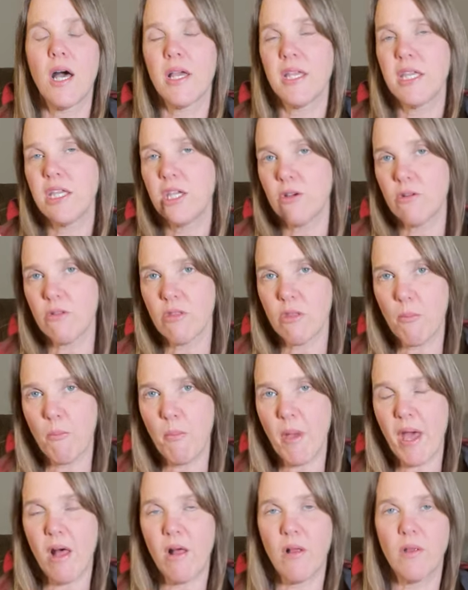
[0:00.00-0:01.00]
hear the
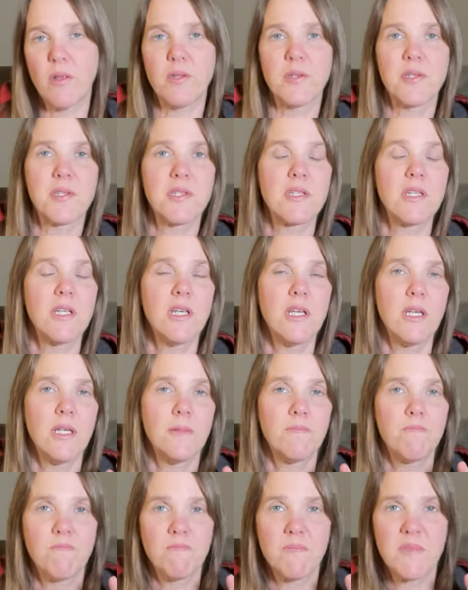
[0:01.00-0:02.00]
bells,
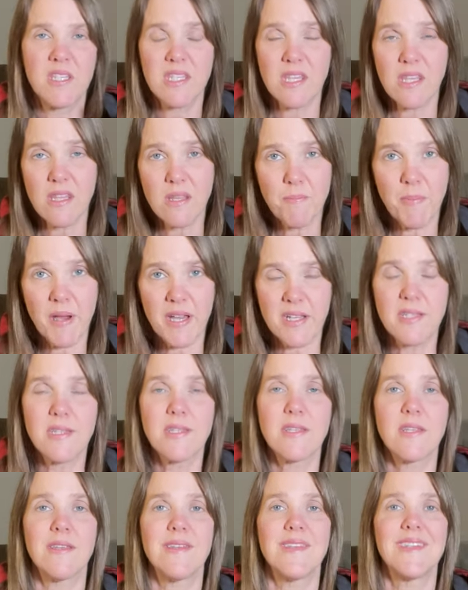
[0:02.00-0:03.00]
see the
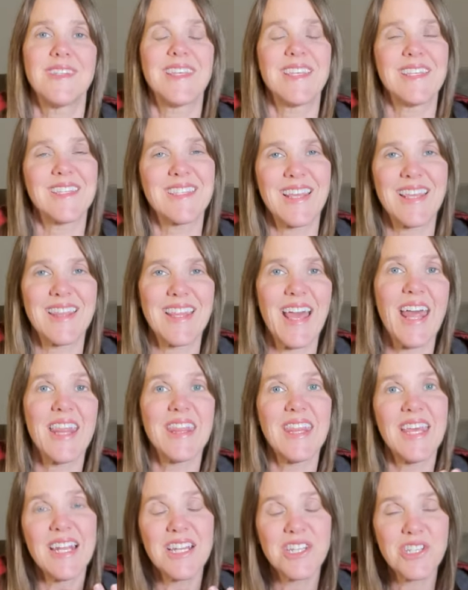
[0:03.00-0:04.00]
buses, things like that.
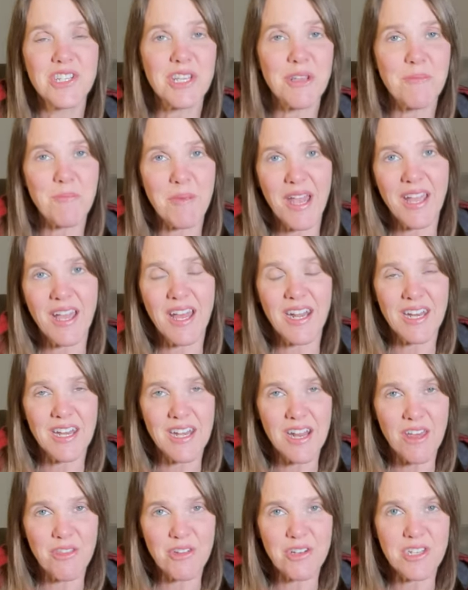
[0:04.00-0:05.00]
And then I took him back on
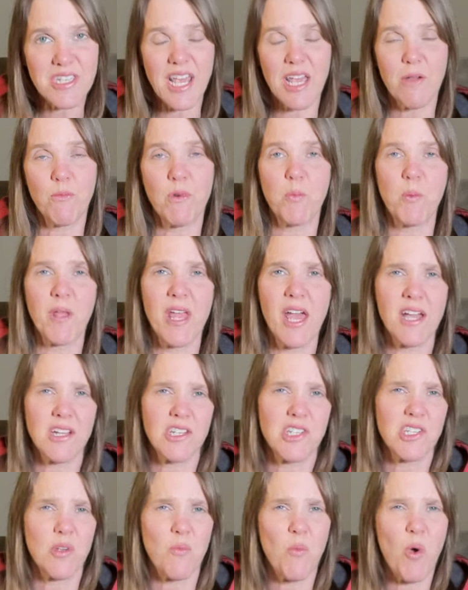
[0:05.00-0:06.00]
another day when we
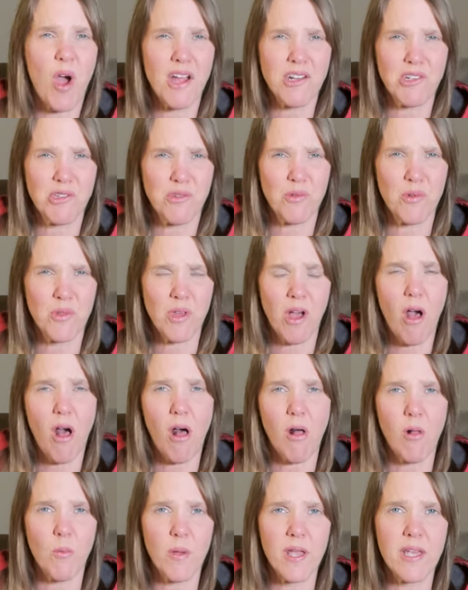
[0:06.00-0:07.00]
actually walked through the
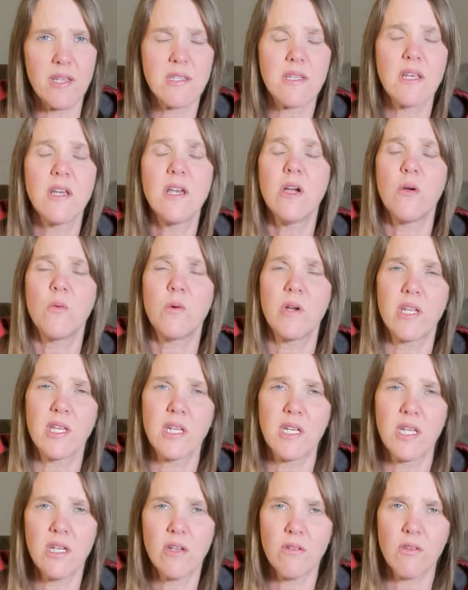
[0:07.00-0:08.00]
hallways where he
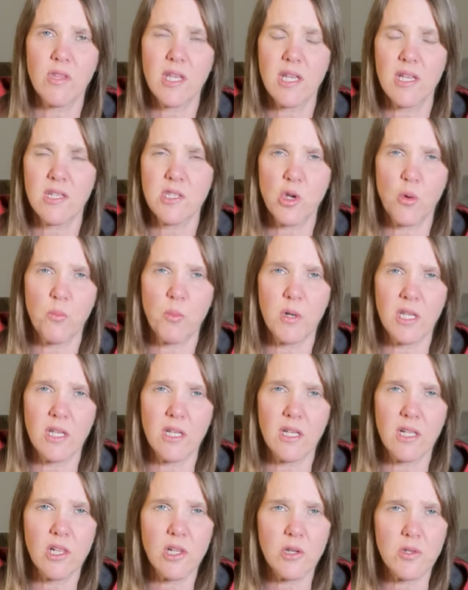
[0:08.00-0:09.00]
could hear the kids opening
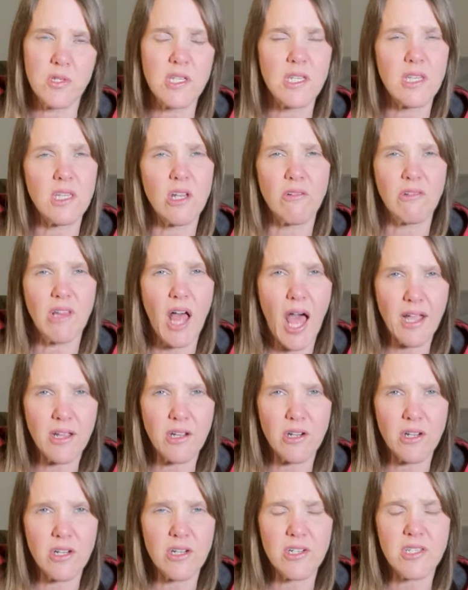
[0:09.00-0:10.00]
and closing their
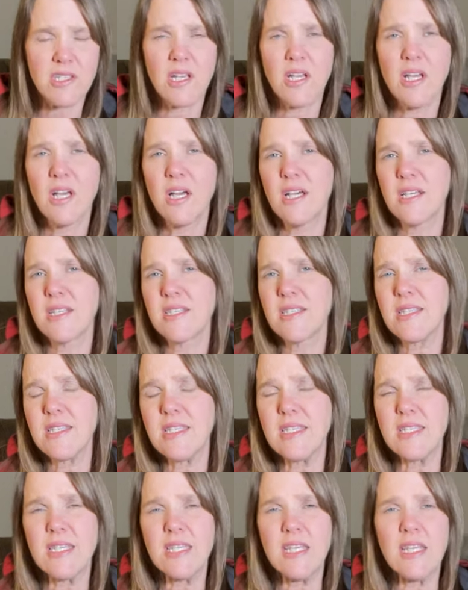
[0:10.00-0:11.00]
lockers,
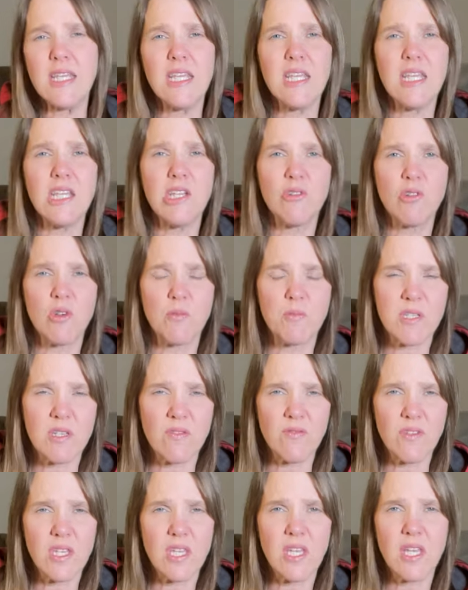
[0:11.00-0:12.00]
see groups
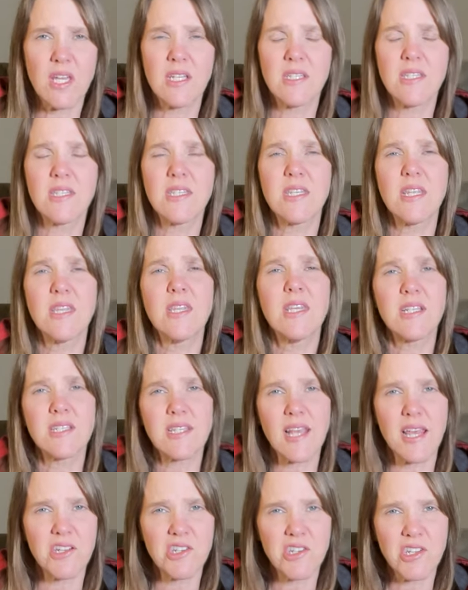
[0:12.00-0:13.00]
of kids, see the
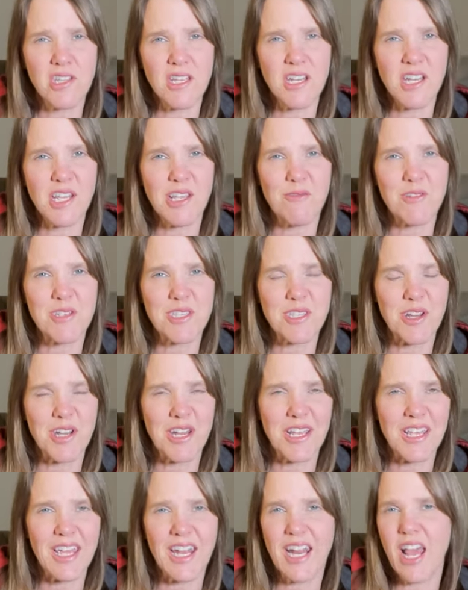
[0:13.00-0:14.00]
attention that he was going
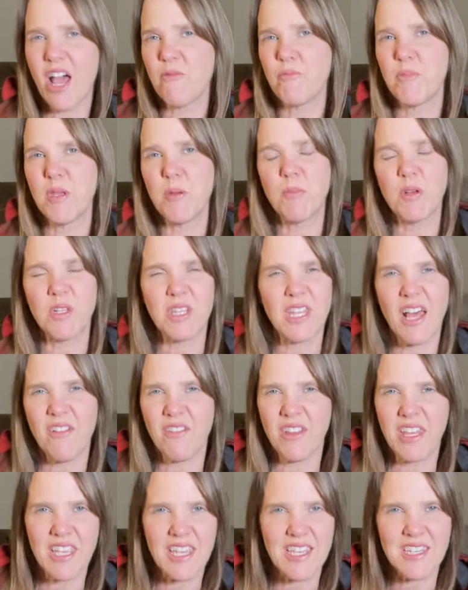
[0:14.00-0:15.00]
to get, have people
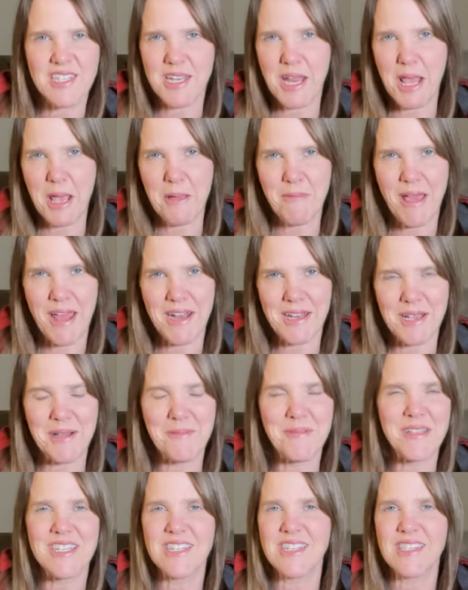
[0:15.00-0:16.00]
yelling his name at
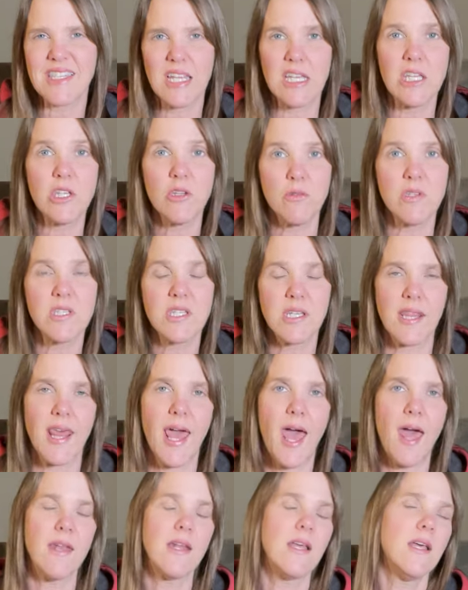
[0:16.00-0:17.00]
him, and just get used to
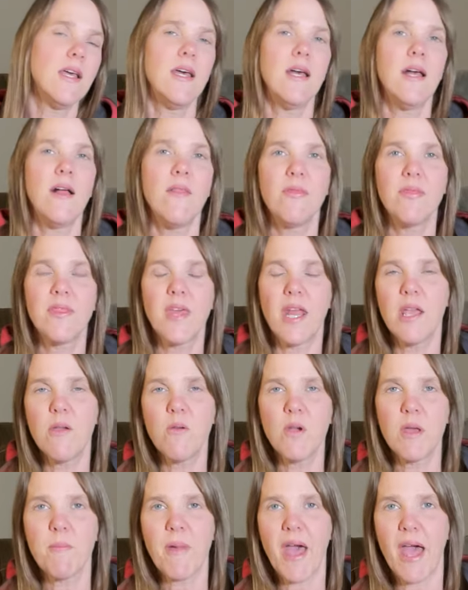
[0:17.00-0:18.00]
that. Then I
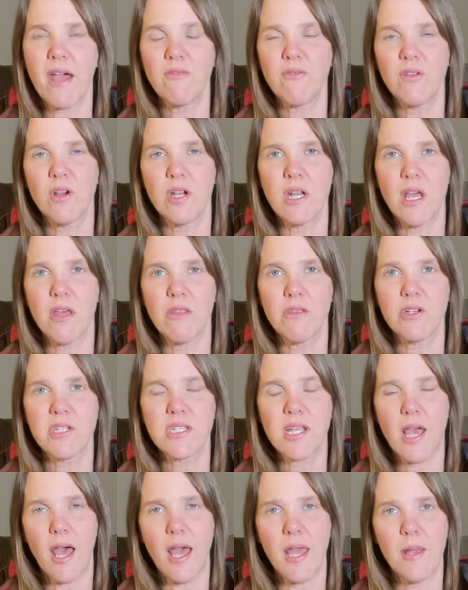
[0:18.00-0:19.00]
went back for another
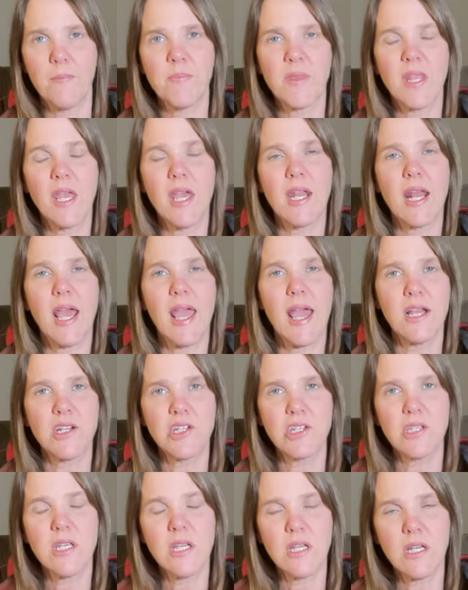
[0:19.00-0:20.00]
time, and I
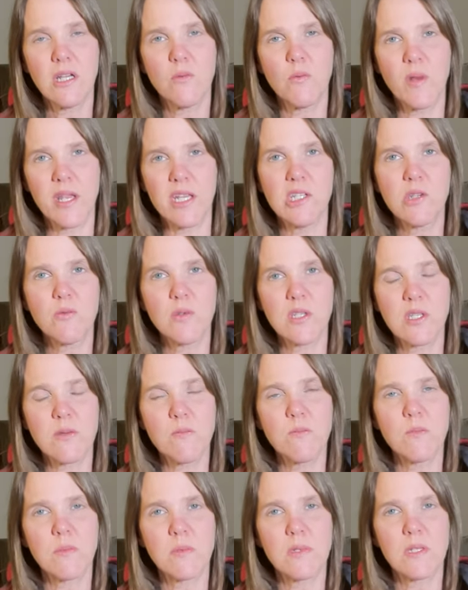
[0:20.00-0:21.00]
actually arranged with
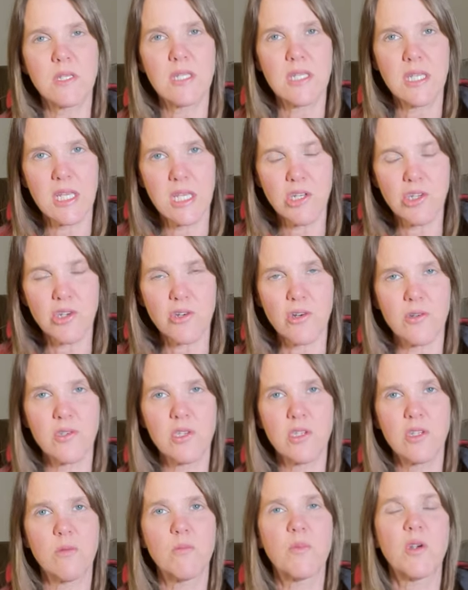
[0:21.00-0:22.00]
some
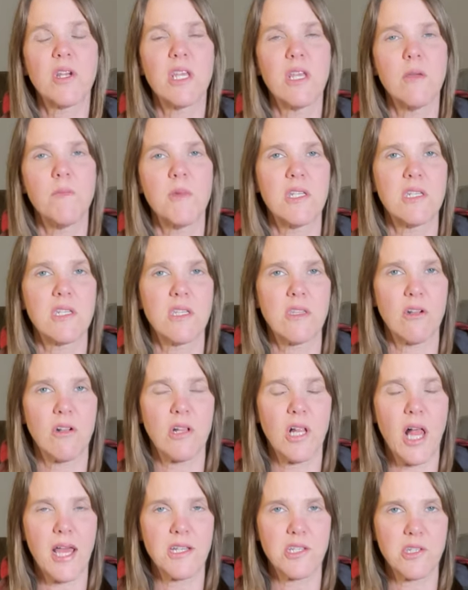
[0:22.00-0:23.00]
teachers to bring him into their
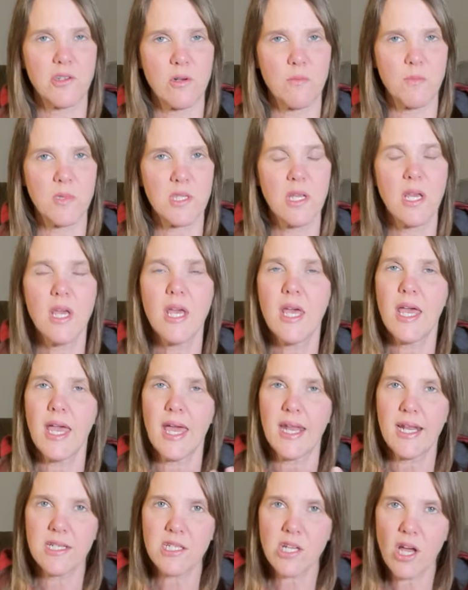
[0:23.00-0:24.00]
classrooms.
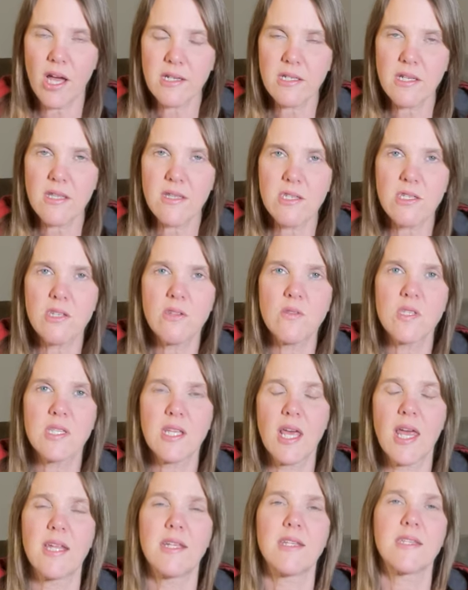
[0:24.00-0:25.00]
And I talked to the students ahead of